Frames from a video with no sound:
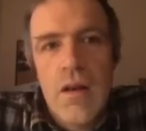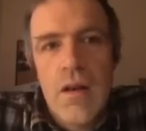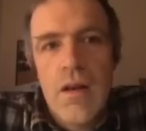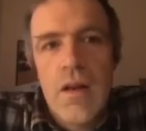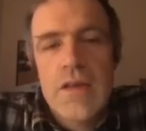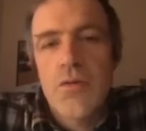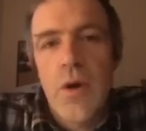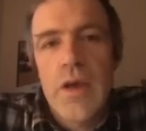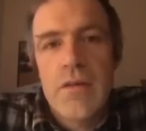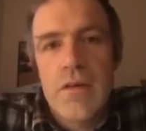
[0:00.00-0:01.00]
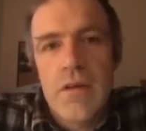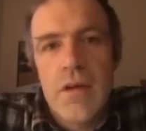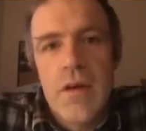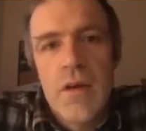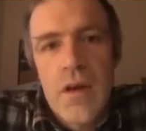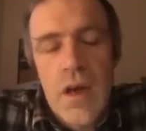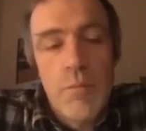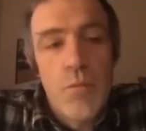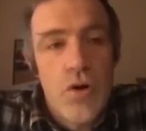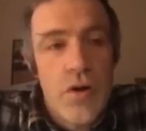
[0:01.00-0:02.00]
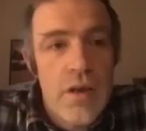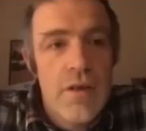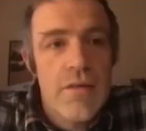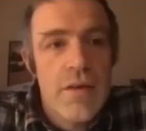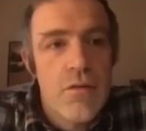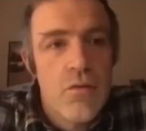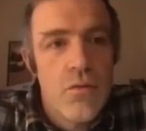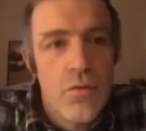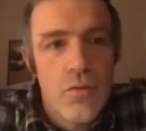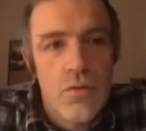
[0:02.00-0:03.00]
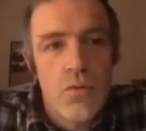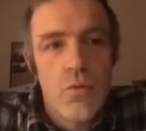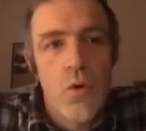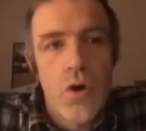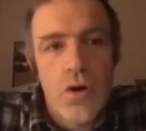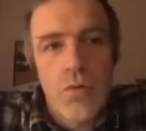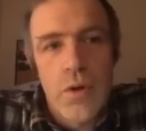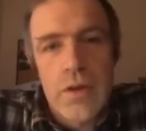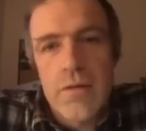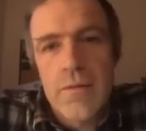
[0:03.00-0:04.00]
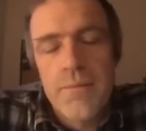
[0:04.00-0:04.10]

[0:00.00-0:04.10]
less weighty, and more easy to work with.